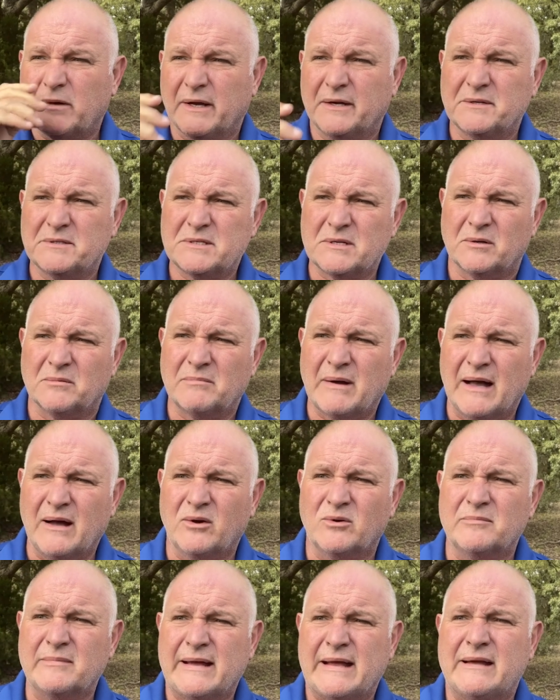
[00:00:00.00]
So my
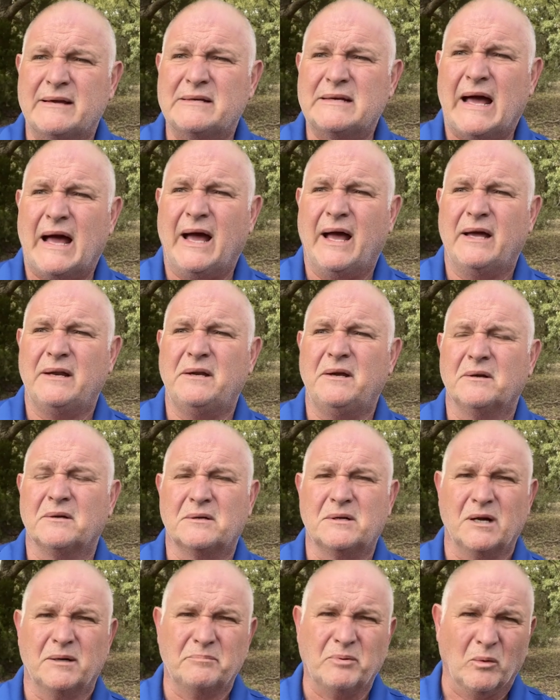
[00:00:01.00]
old man died here a
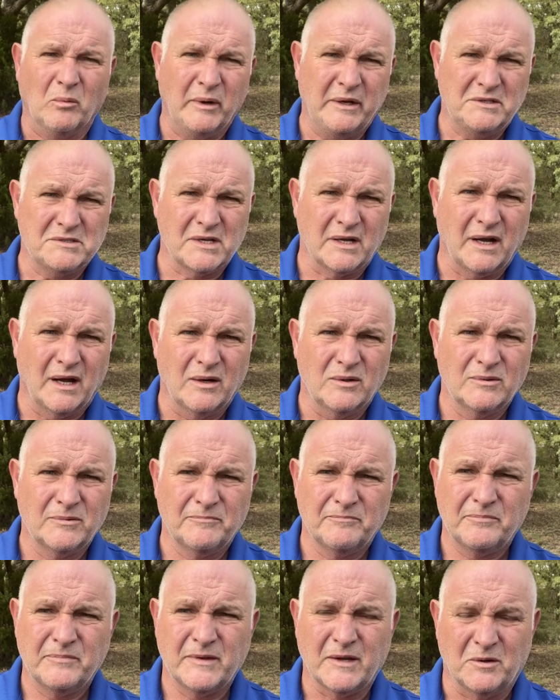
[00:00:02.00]
couple weeks ago.
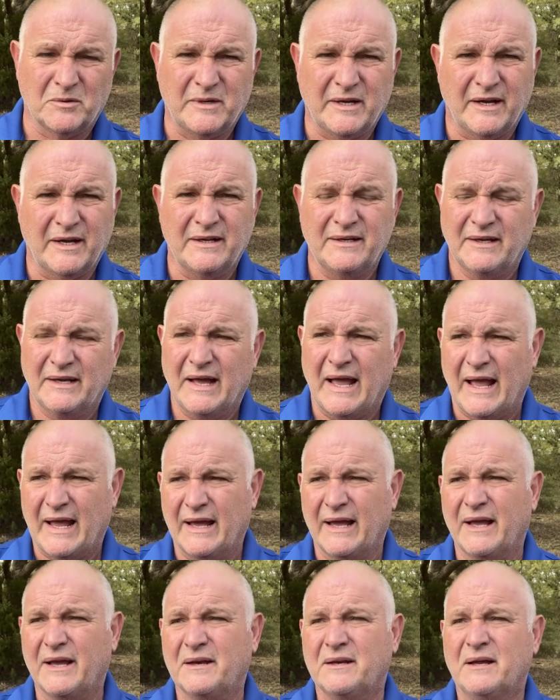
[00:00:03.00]
Okay.
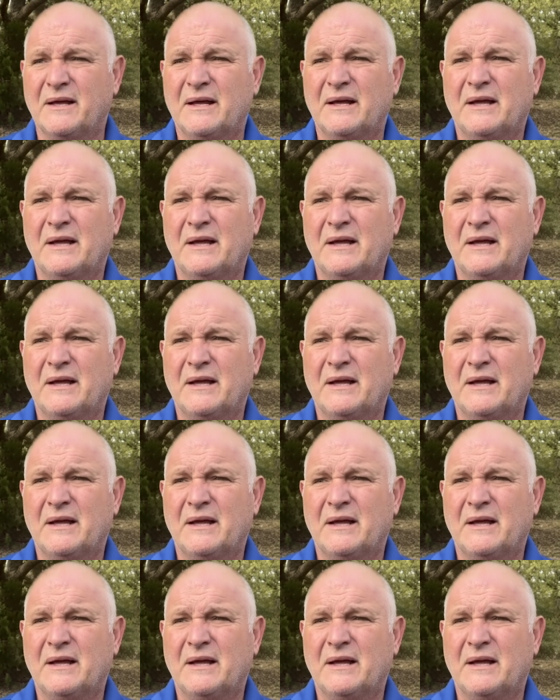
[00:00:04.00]
And,